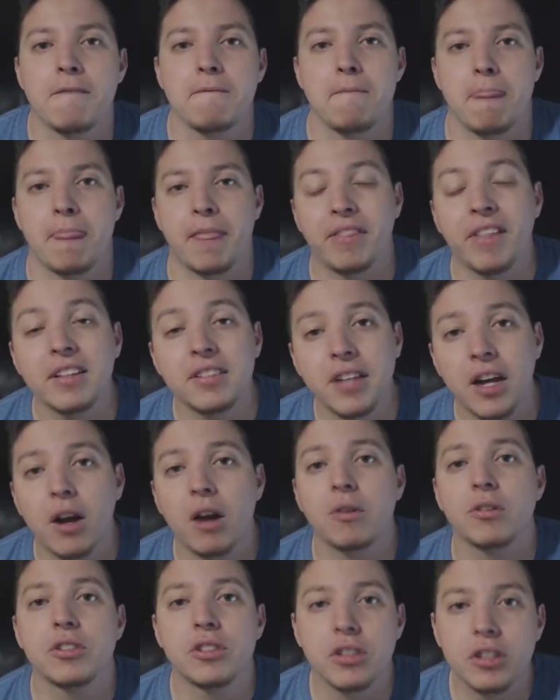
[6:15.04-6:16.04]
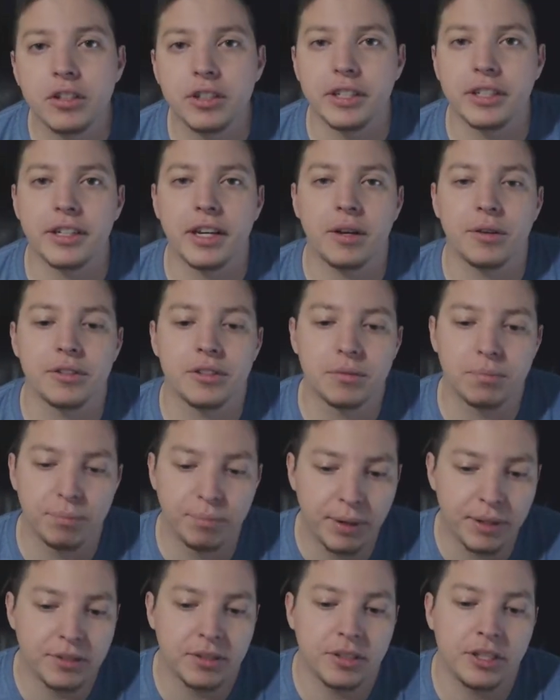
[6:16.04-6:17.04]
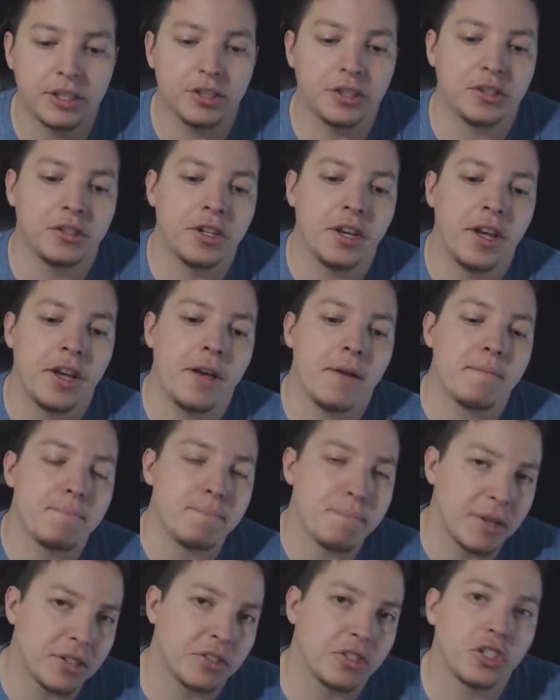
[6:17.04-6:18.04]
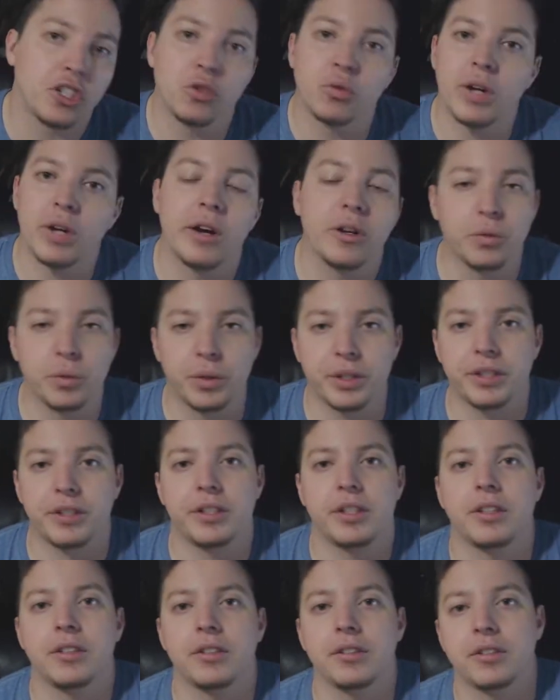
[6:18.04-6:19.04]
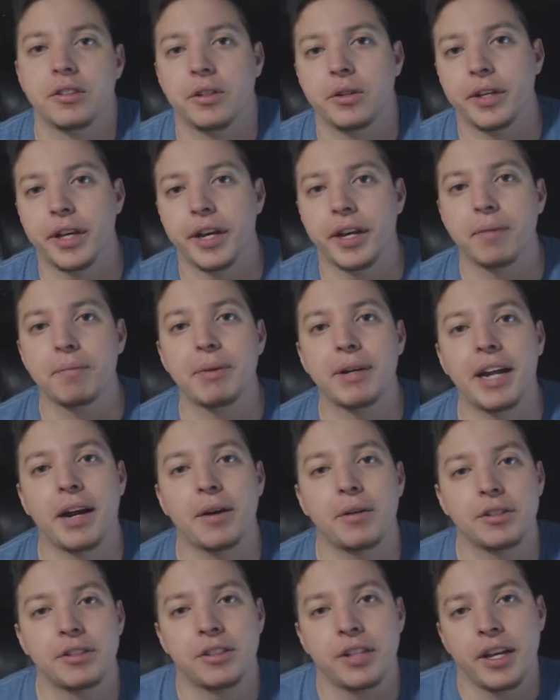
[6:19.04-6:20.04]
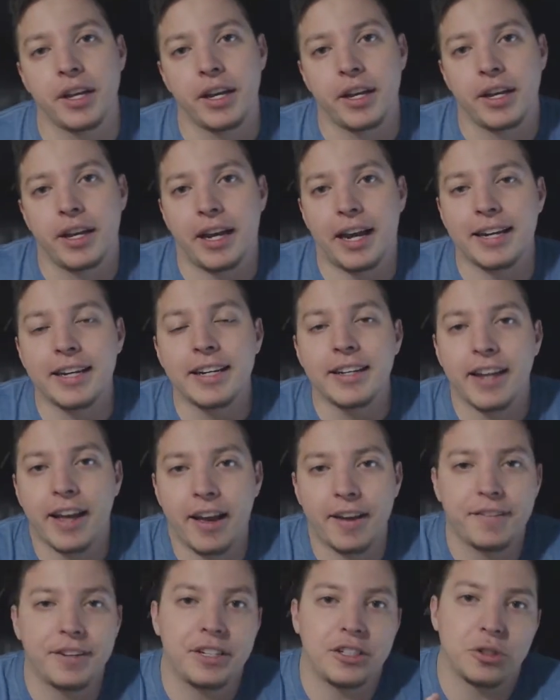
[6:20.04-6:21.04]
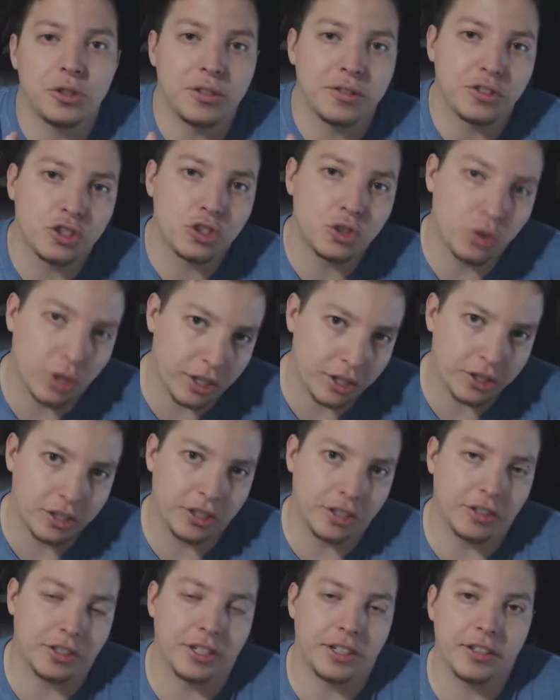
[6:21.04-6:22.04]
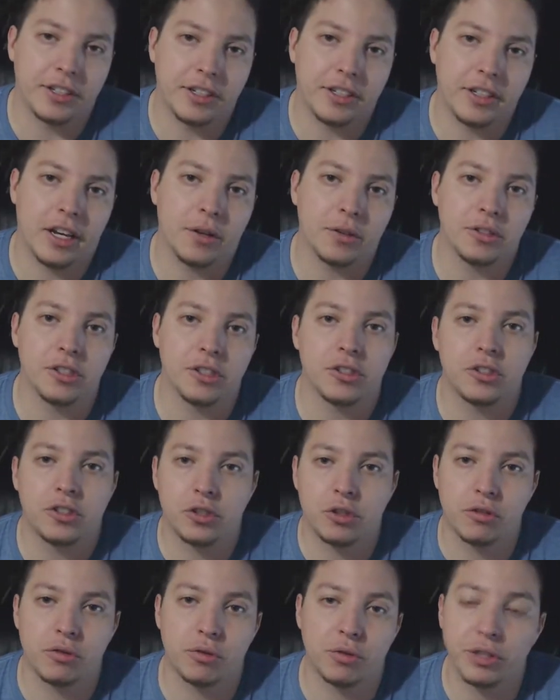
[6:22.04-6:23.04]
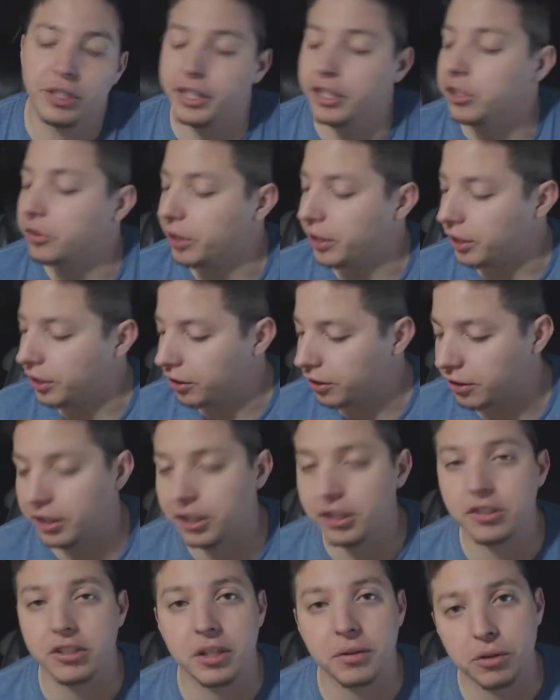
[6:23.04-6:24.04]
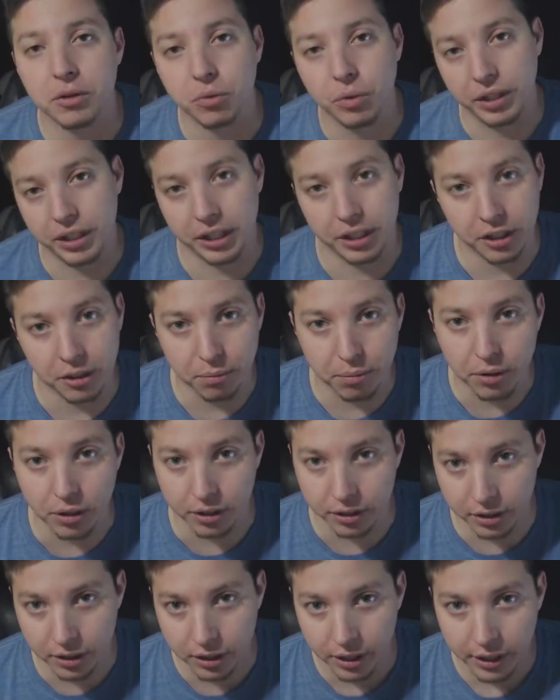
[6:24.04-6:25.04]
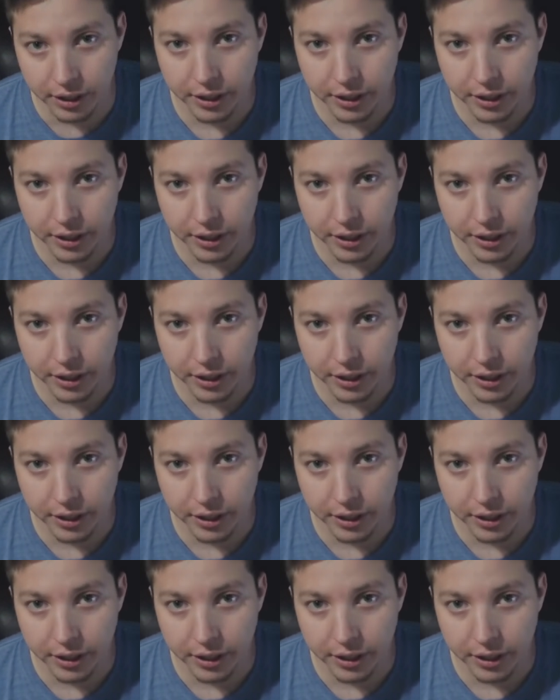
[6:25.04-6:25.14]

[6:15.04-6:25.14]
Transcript: And that's how I was learning. I was basically just messing around with things, okay? But I was, I didn't have any sort of structure or anything. I was just sort of reiterating things that were written in the book.